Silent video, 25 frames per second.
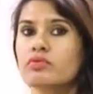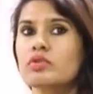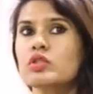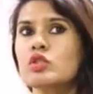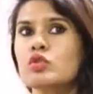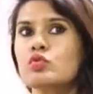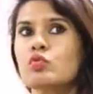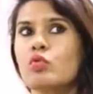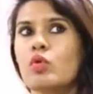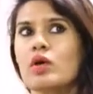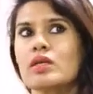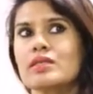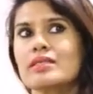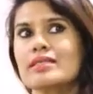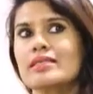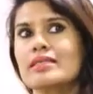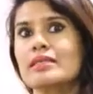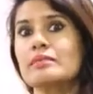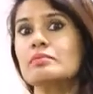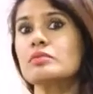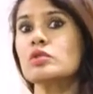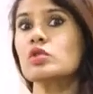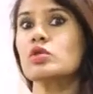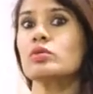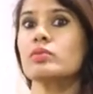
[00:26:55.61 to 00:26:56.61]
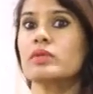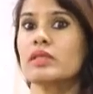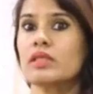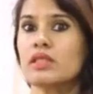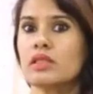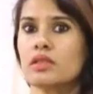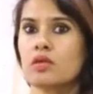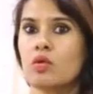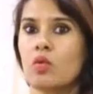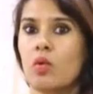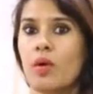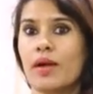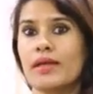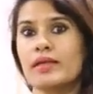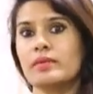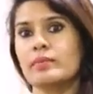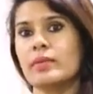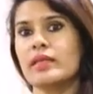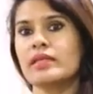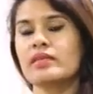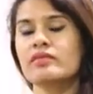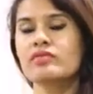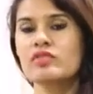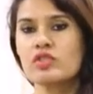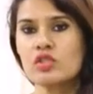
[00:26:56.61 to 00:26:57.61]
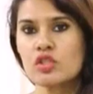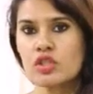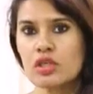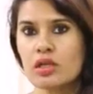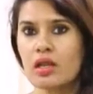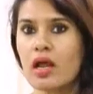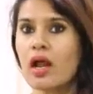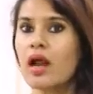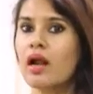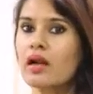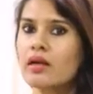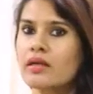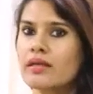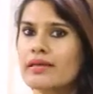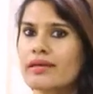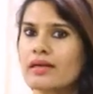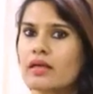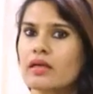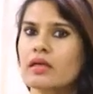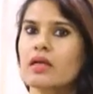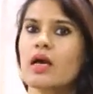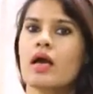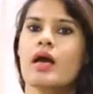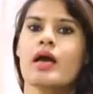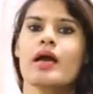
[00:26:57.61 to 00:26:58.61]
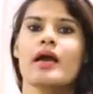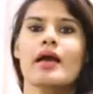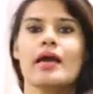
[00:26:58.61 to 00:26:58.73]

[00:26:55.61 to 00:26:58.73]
which was seemed to be quite beneficial earlier.